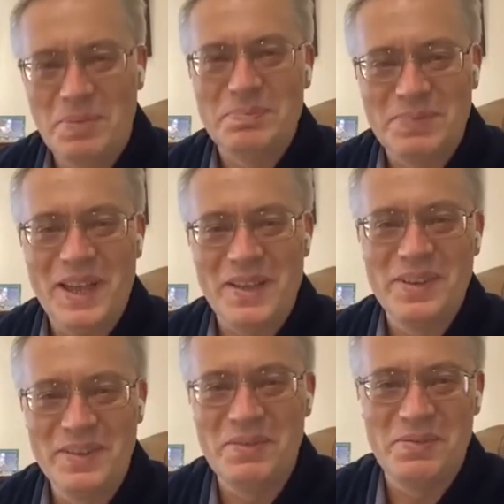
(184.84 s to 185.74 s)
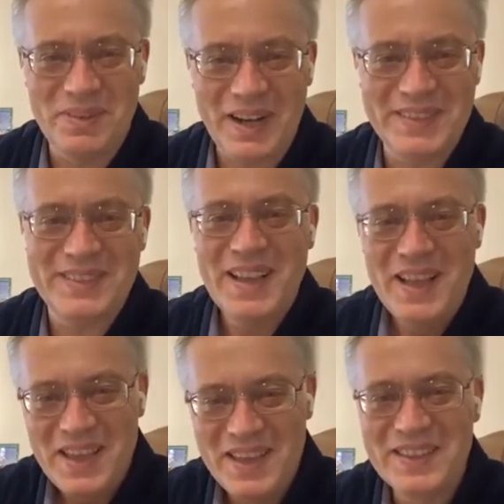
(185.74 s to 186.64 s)
play phrase
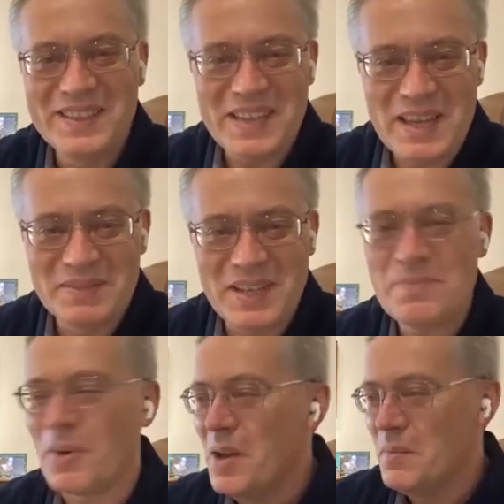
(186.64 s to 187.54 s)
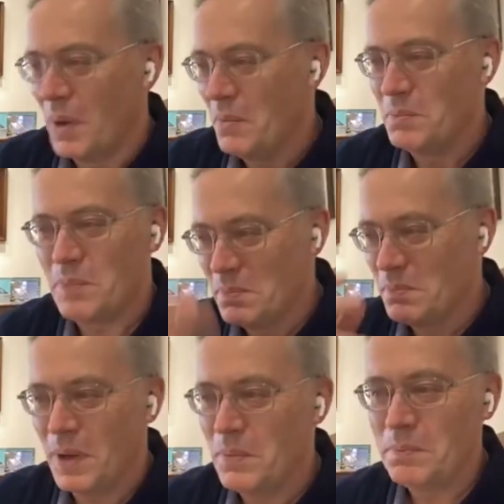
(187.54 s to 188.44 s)
in the same tempo. Pam pim
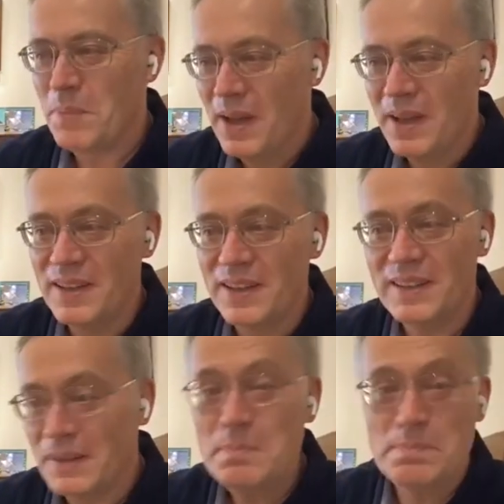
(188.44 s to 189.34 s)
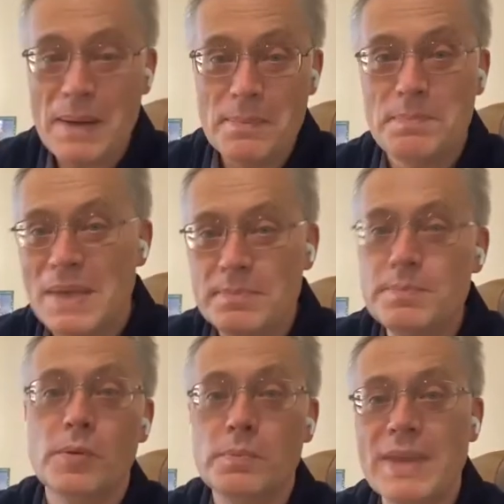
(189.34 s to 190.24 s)
pam pam pam pim
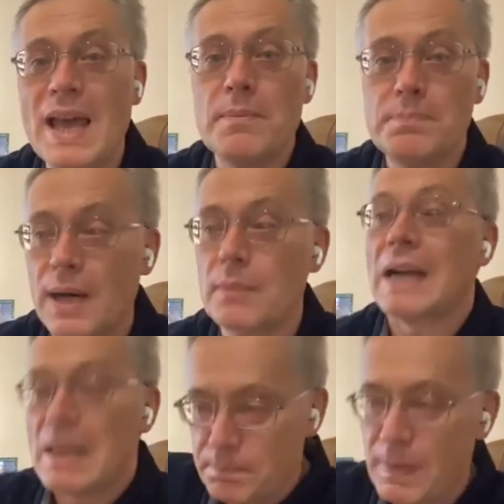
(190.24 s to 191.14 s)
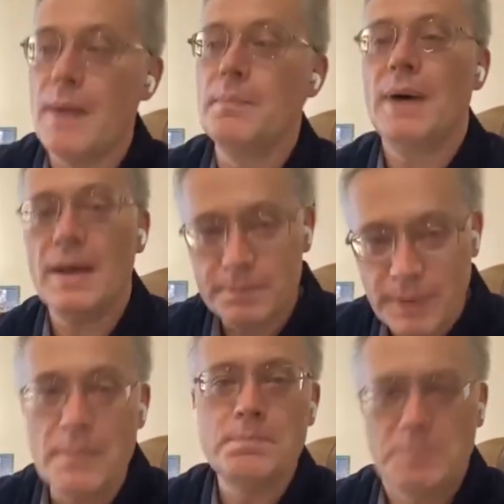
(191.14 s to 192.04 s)
pam piam pam pam pam
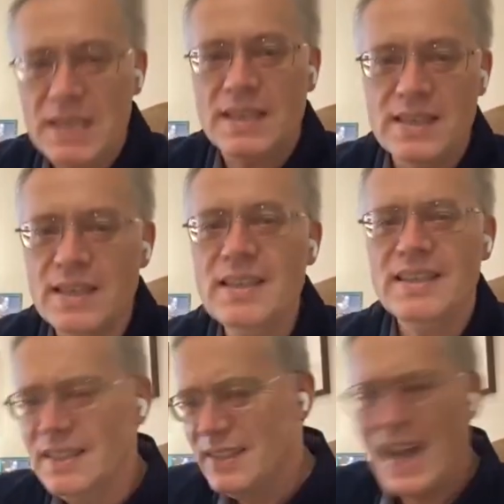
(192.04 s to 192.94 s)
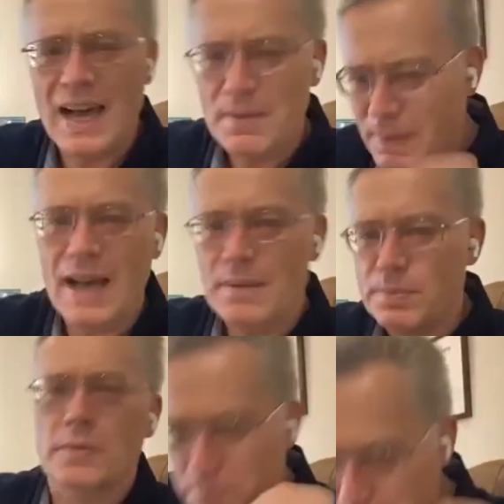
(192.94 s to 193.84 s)
pam pim pam pam
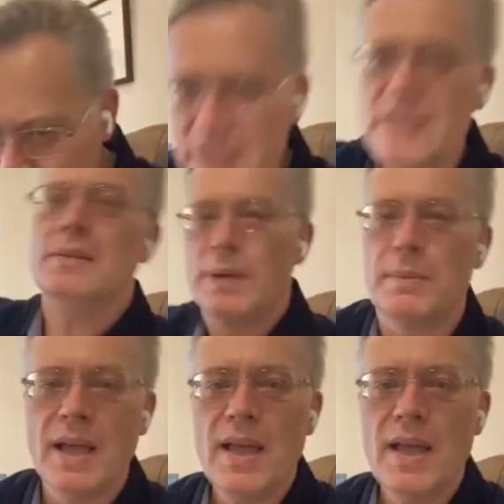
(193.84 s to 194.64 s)
pam pim pam.